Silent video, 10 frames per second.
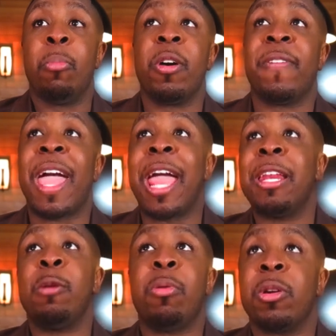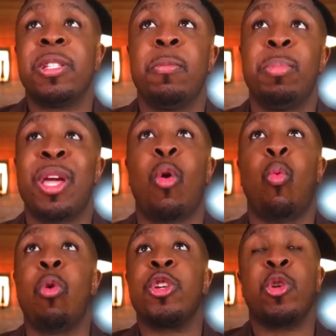but if any person be a
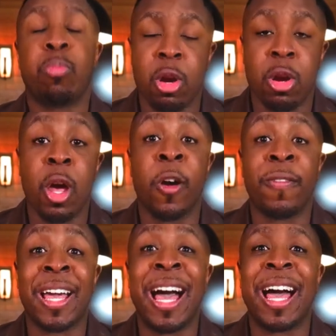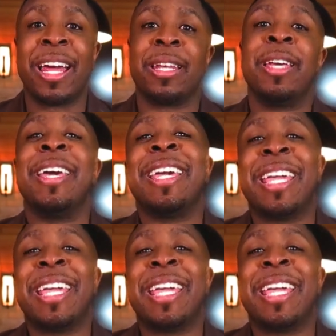worshiper of God,